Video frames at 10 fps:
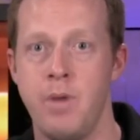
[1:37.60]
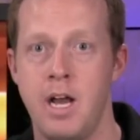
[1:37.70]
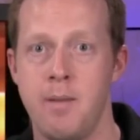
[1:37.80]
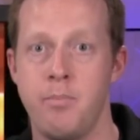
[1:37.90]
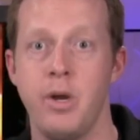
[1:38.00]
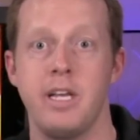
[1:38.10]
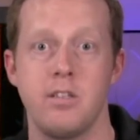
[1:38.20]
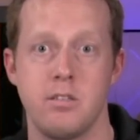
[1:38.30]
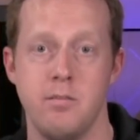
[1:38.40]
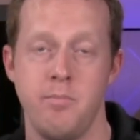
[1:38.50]
uh,
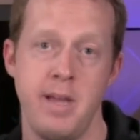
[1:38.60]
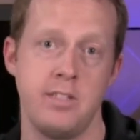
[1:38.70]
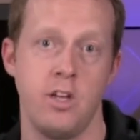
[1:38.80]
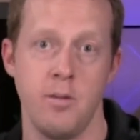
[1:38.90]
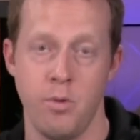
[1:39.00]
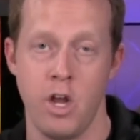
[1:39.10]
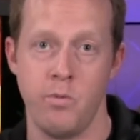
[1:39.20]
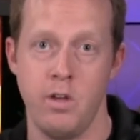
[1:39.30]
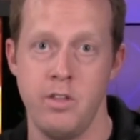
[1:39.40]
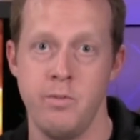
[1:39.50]
Brix based on
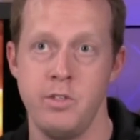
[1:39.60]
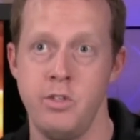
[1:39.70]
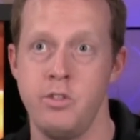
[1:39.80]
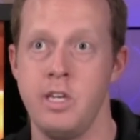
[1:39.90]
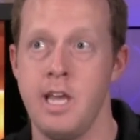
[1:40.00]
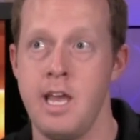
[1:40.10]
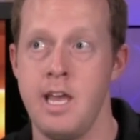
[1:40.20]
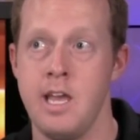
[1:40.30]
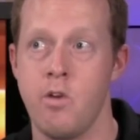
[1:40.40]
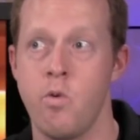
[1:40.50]
Broadwell that was using
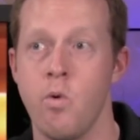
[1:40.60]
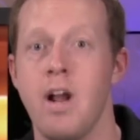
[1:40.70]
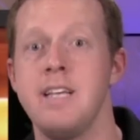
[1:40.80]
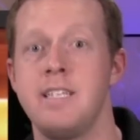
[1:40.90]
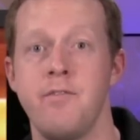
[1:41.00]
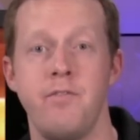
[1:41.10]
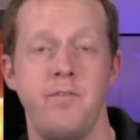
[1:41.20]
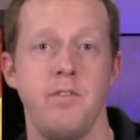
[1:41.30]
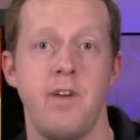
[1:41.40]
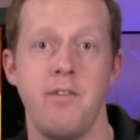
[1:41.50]
a Core i seven
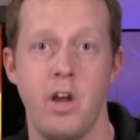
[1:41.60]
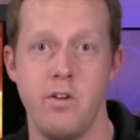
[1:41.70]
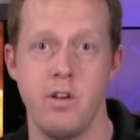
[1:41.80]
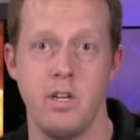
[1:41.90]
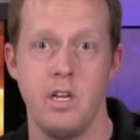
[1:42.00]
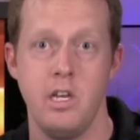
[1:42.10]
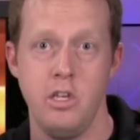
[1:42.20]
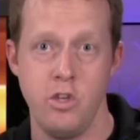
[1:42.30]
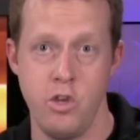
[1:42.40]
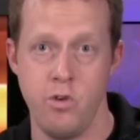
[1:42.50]
fifty-five hundred
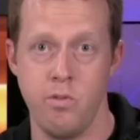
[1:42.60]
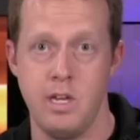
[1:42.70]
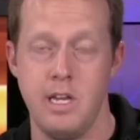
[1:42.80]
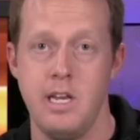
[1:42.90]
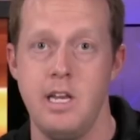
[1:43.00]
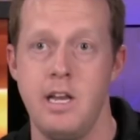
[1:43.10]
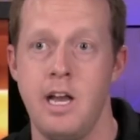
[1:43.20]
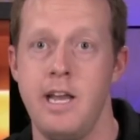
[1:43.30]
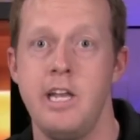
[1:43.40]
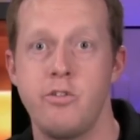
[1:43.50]
U.
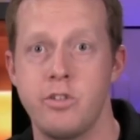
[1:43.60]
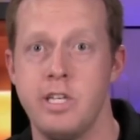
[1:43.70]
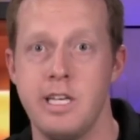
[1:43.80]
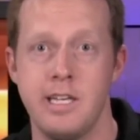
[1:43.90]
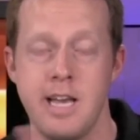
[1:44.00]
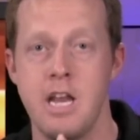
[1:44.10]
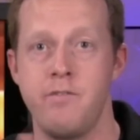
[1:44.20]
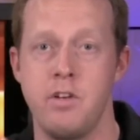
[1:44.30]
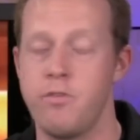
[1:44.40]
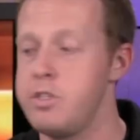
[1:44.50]
Uh, interesting kind
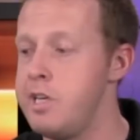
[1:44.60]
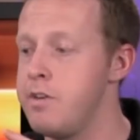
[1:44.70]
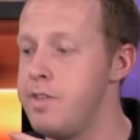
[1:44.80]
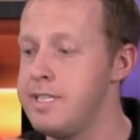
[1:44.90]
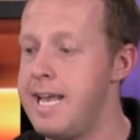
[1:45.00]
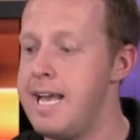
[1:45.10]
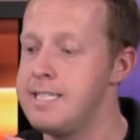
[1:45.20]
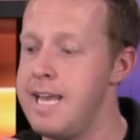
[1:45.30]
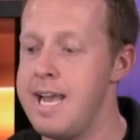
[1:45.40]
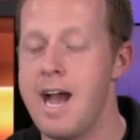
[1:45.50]
of difference here. This
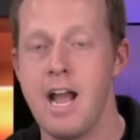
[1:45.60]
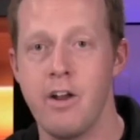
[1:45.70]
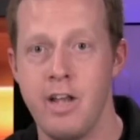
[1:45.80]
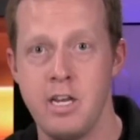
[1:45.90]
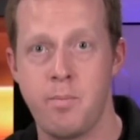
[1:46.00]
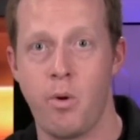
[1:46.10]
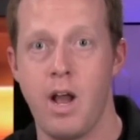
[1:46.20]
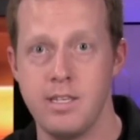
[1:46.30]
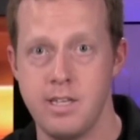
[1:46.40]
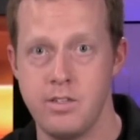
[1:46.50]
has a higher end
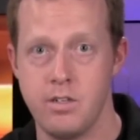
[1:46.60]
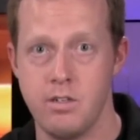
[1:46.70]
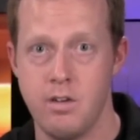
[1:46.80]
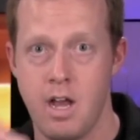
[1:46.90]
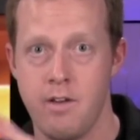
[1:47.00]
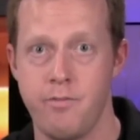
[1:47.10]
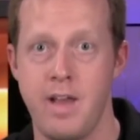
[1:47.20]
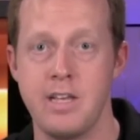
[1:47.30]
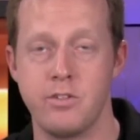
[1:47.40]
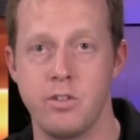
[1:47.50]
processor, uh,
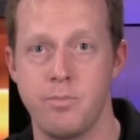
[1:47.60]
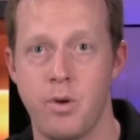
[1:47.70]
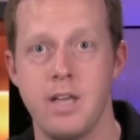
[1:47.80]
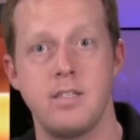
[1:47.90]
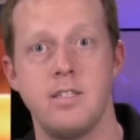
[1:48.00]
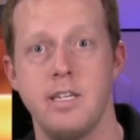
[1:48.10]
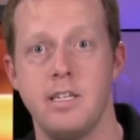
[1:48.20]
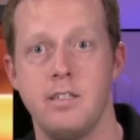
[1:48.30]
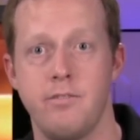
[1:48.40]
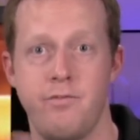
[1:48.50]
faster
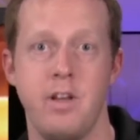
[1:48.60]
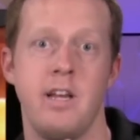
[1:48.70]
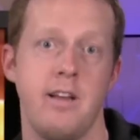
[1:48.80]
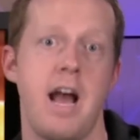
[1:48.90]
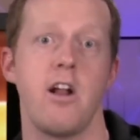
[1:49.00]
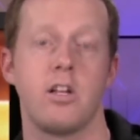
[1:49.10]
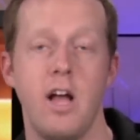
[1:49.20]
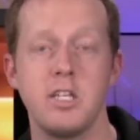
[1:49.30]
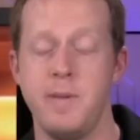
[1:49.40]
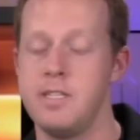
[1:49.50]
processing, uh, higher
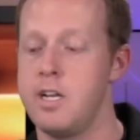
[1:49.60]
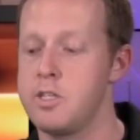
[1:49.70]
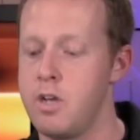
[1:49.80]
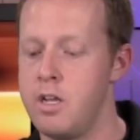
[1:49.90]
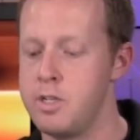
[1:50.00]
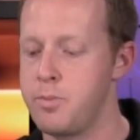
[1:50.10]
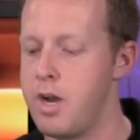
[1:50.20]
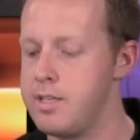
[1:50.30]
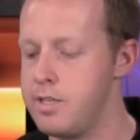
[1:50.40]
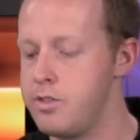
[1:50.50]
clock speeds on its on its
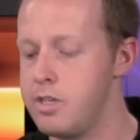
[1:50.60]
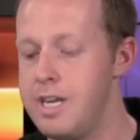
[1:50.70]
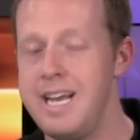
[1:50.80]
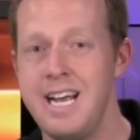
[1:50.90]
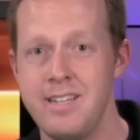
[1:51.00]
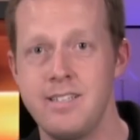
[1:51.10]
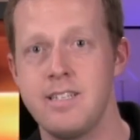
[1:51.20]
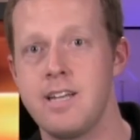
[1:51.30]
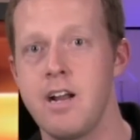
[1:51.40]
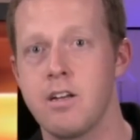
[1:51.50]
processor, and
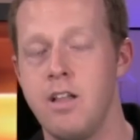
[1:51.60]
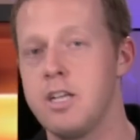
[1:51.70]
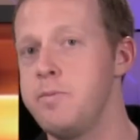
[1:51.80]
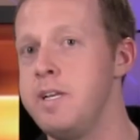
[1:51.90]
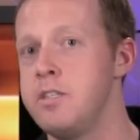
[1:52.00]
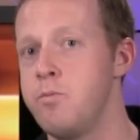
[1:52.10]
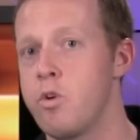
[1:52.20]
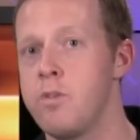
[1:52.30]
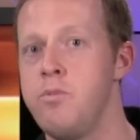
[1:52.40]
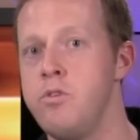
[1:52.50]
this has higher clock speeds and
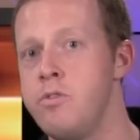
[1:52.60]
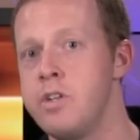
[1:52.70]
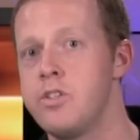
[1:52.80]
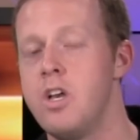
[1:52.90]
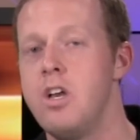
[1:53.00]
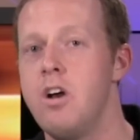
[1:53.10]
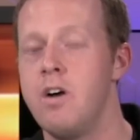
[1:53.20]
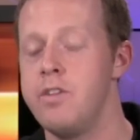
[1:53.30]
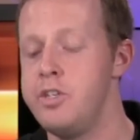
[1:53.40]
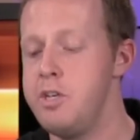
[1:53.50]
more compute units
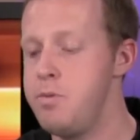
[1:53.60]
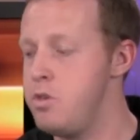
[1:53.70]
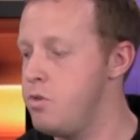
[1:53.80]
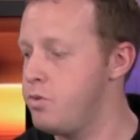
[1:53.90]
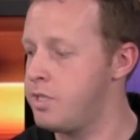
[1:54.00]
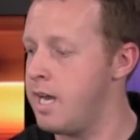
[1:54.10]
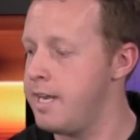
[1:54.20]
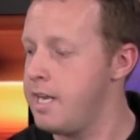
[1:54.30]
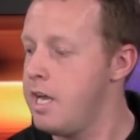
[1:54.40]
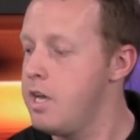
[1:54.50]
on the G P U
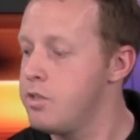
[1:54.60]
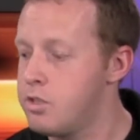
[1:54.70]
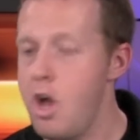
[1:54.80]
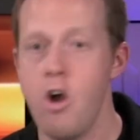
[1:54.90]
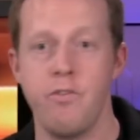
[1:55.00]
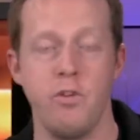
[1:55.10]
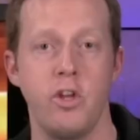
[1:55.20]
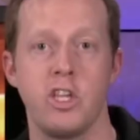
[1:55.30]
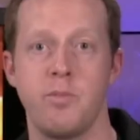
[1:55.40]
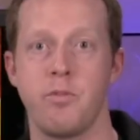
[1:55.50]
side. So if
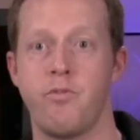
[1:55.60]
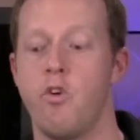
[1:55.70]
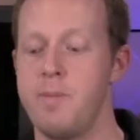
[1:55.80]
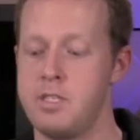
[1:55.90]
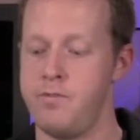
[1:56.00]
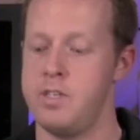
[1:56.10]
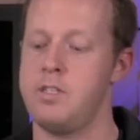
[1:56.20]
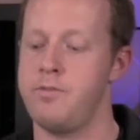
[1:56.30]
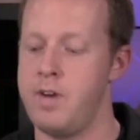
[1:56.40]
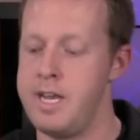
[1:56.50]
you look at the performance of
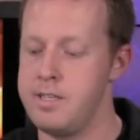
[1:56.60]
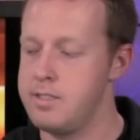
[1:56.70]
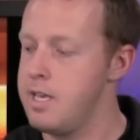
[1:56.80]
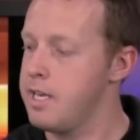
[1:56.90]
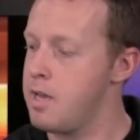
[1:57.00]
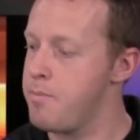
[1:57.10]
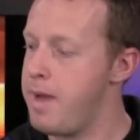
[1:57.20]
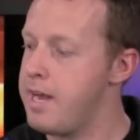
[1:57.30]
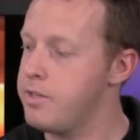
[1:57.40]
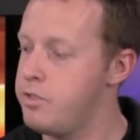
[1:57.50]
this device
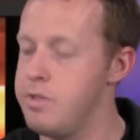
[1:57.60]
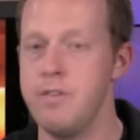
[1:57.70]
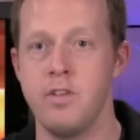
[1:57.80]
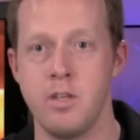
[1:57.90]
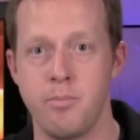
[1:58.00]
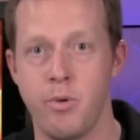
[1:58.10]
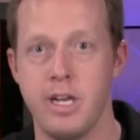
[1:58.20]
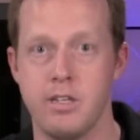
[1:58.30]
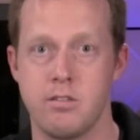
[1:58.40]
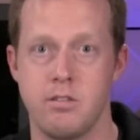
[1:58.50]
compared to even the
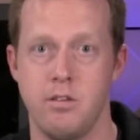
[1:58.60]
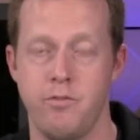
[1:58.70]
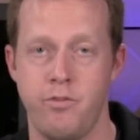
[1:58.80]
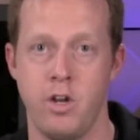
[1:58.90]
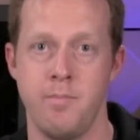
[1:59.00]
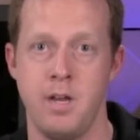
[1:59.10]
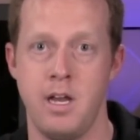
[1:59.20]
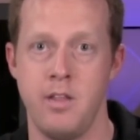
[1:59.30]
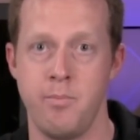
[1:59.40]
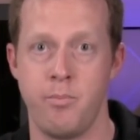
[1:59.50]
Brix from
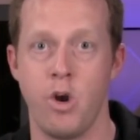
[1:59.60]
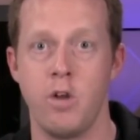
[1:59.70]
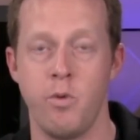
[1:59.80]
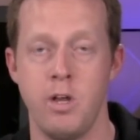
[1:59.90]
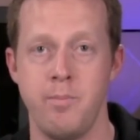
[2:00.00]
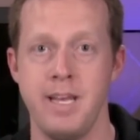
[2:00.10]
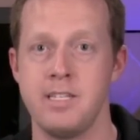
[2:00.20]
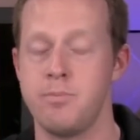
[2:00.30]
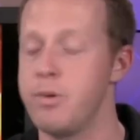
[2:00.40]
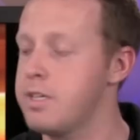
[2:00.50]
uh, the
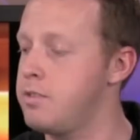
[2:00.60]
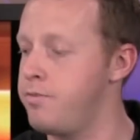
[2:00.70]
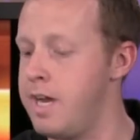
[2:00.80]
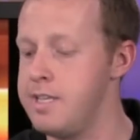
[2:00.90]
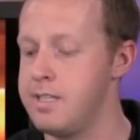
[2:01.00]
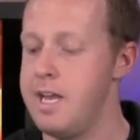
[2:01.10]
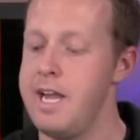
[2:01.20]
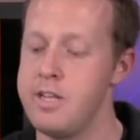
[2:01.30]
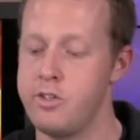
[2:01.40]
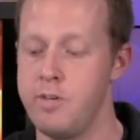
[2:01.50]
Broadwell-based Brix device,
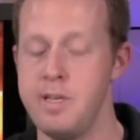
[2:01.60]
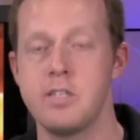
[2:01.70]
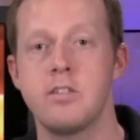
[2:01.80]
it's going to be